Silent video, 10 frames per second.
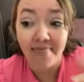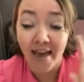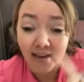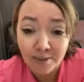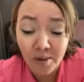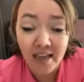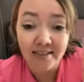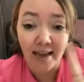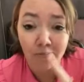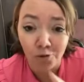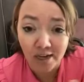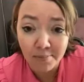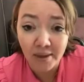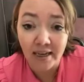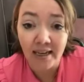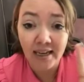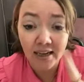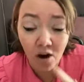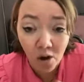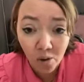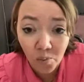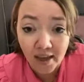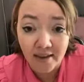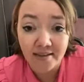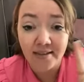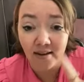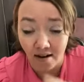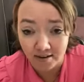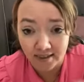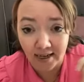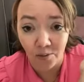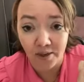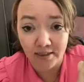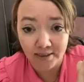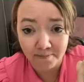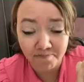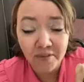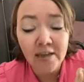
And that is because I'm repinning it always on Tailwind.